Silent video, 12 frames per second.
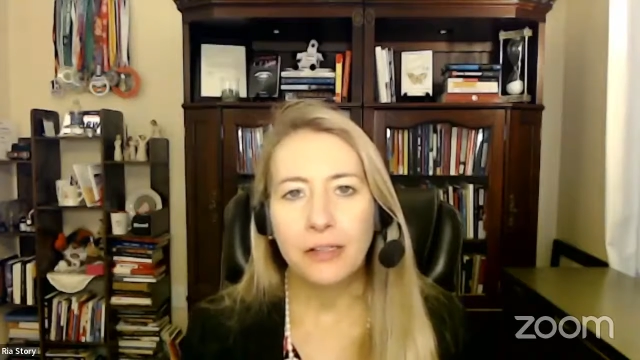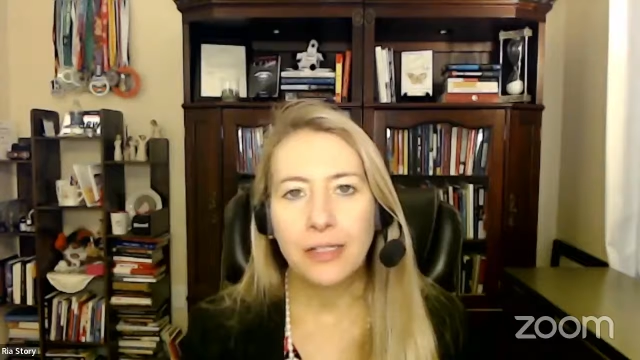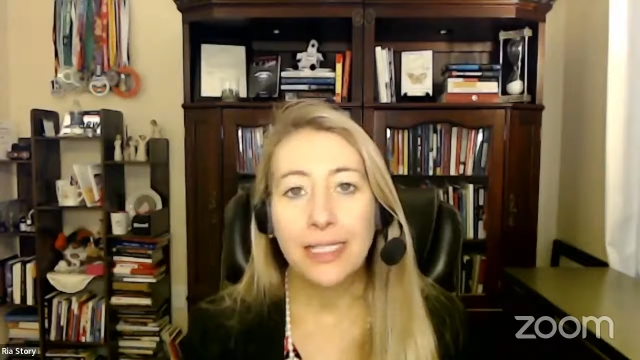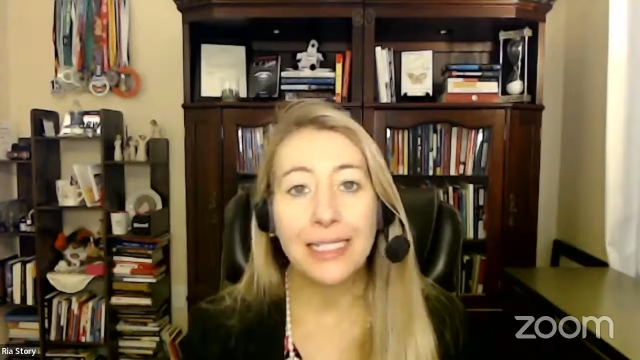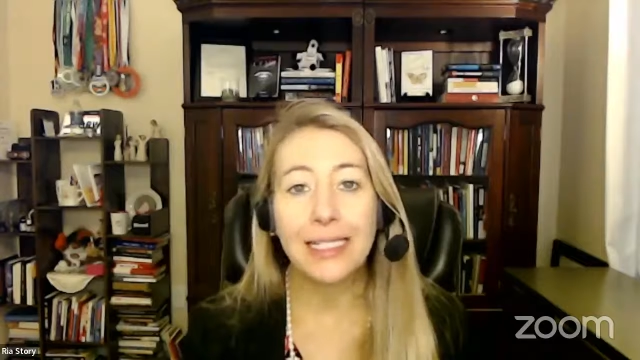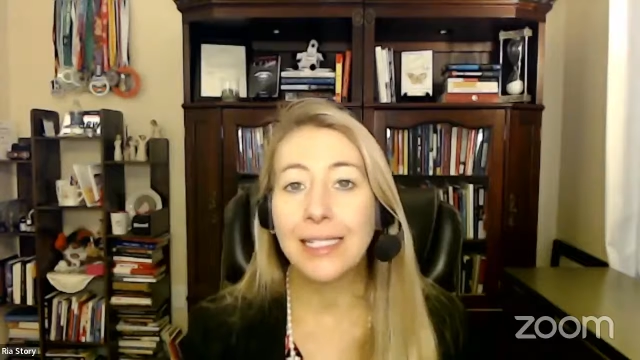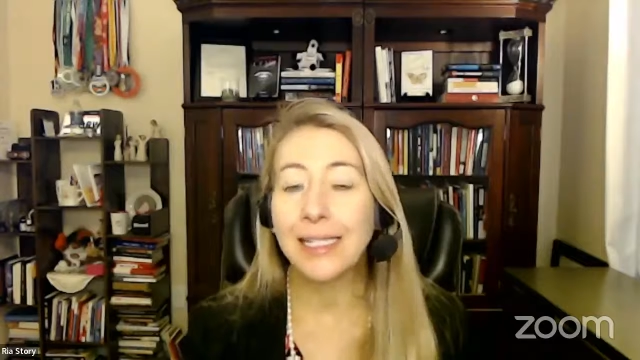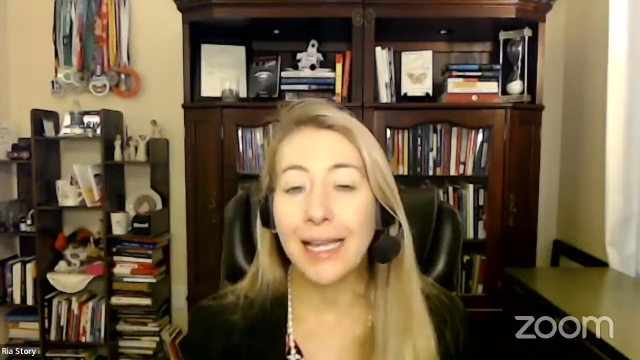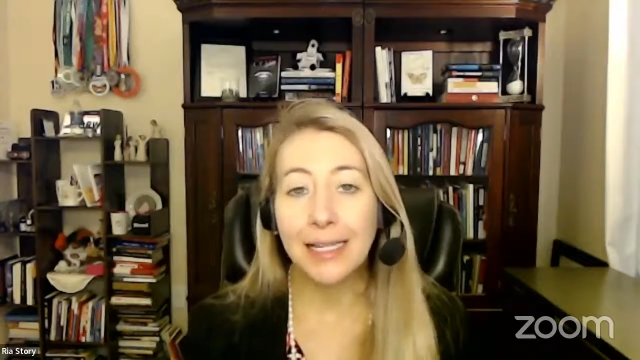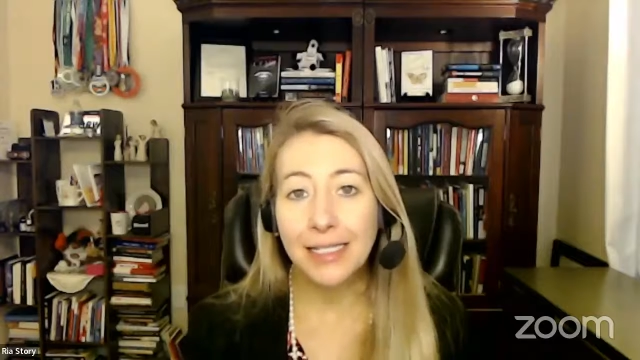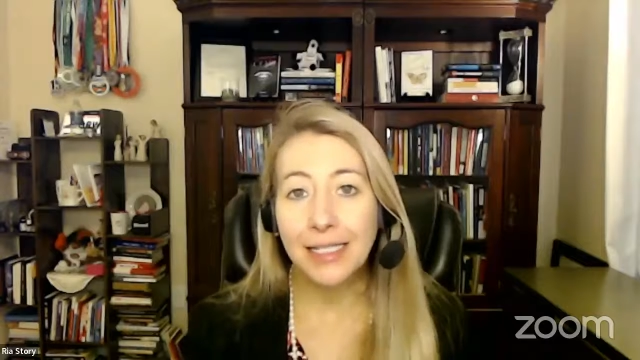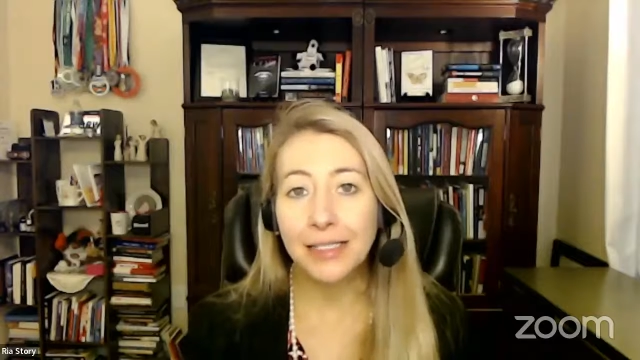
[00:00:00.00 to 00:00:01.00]

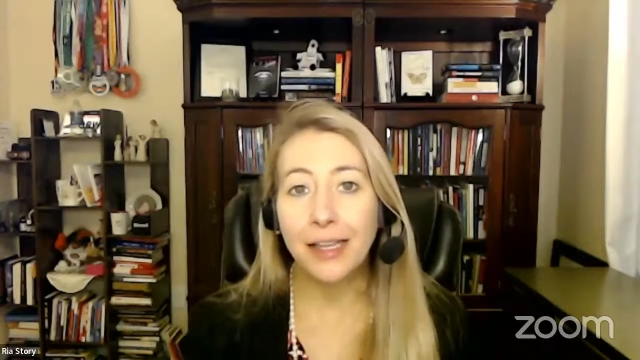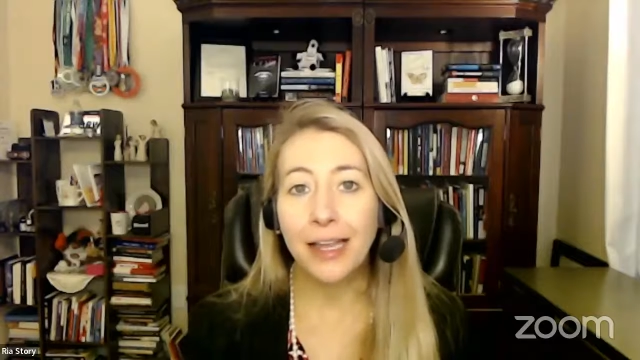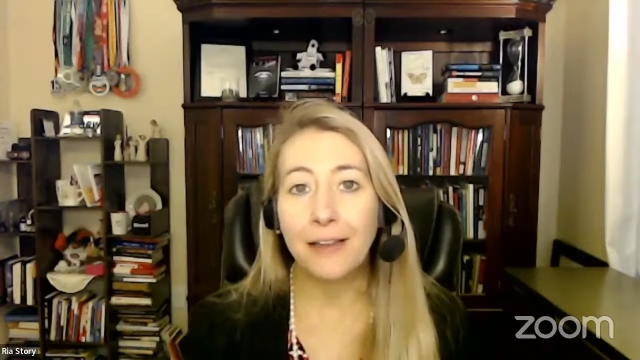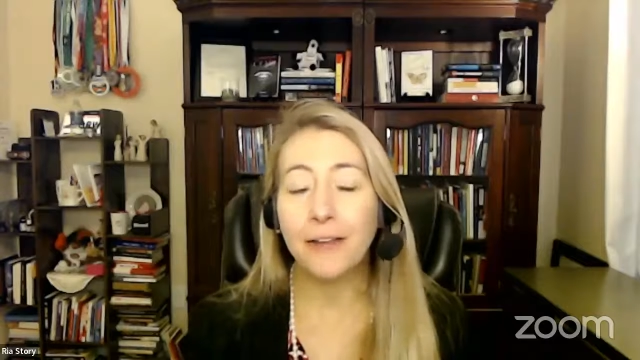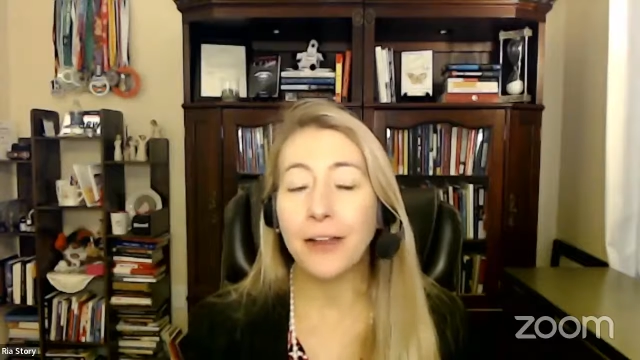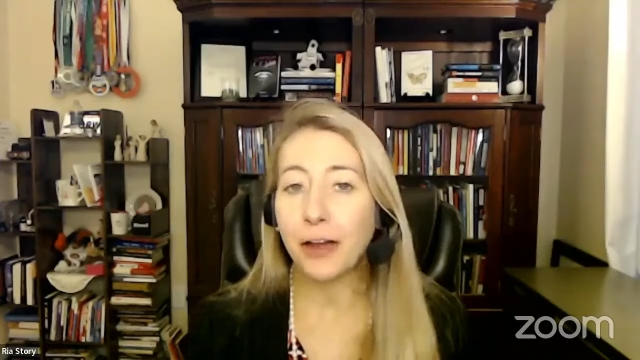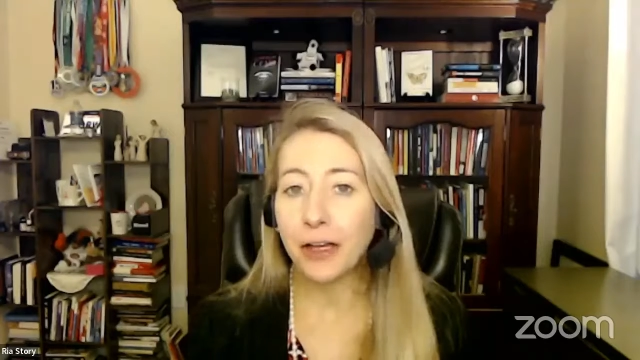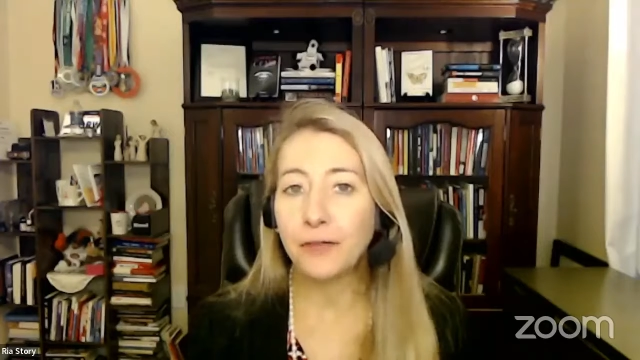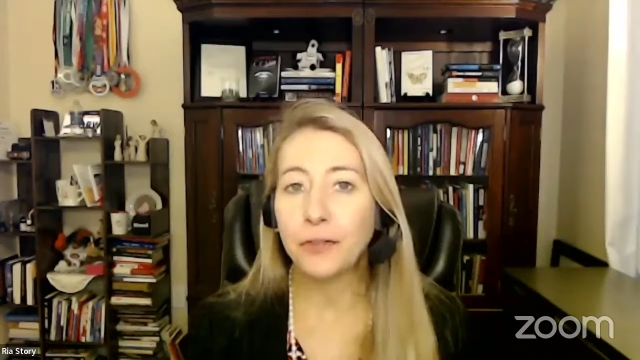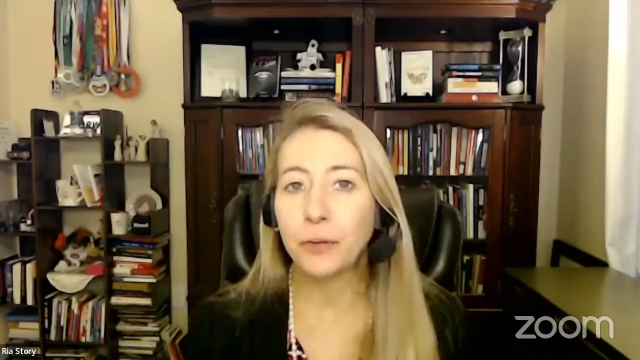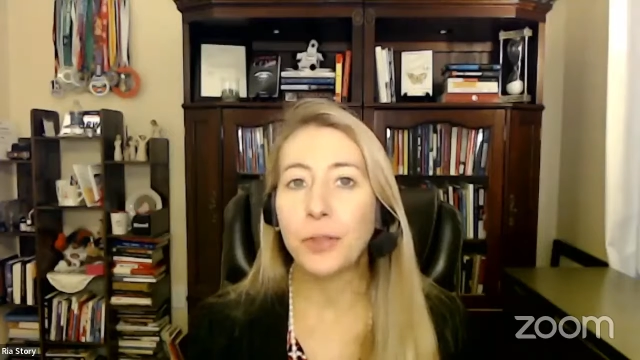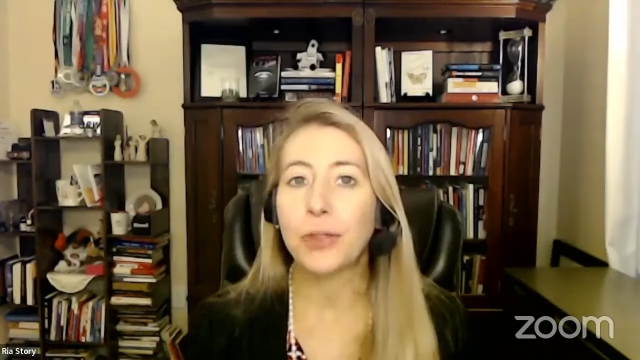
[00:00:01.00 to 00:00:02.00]
success in life and our
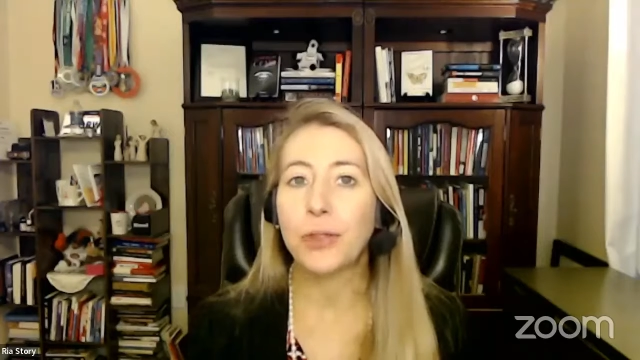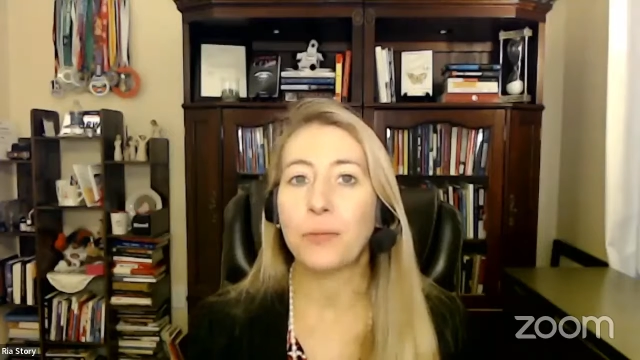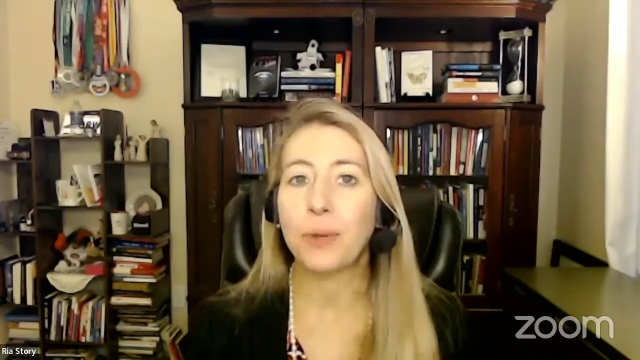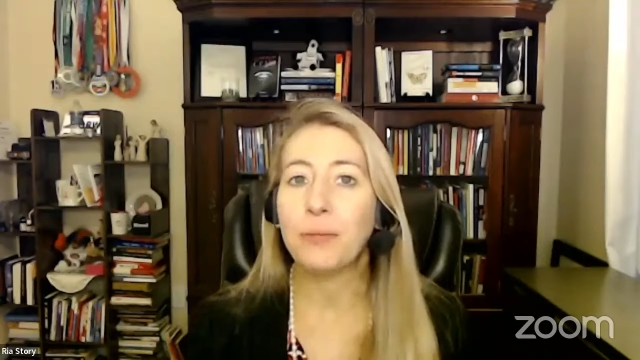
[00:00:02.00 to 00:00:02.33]
influence with other